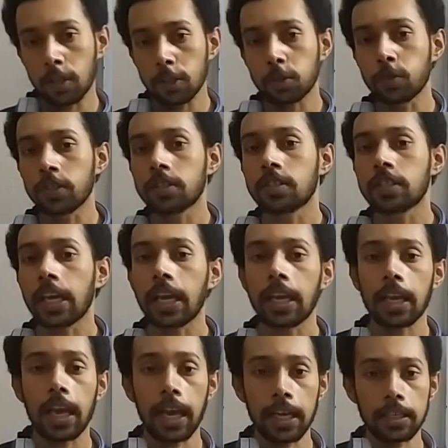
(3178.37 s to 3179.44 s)
also
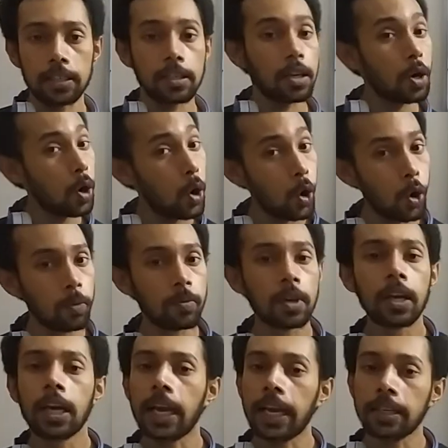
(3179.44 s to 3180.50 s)
stay at home,